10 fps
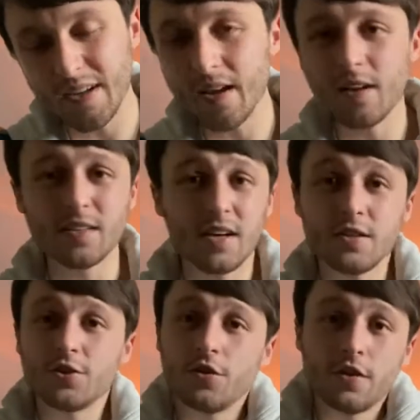I
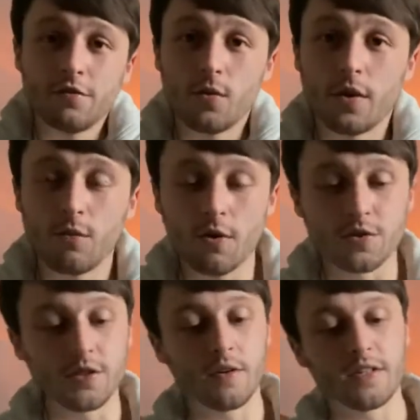enjoyed it for what it
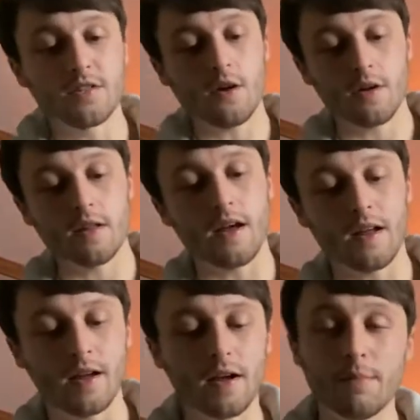was. You know, it's not...
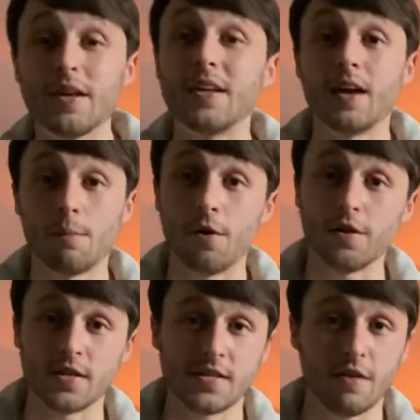Admittedly, I bought
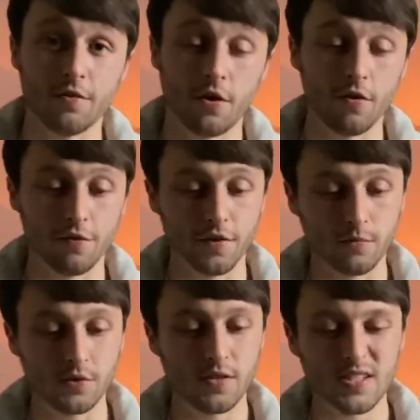this set for the horror
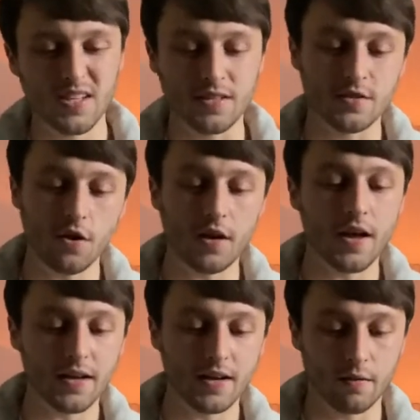film, so it's not
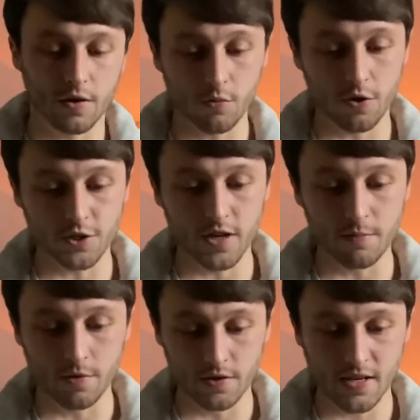likely I'm going to watch
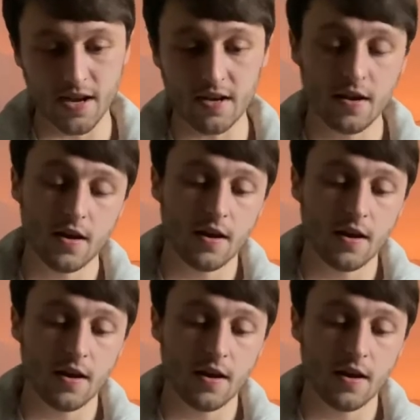Nightbirds again.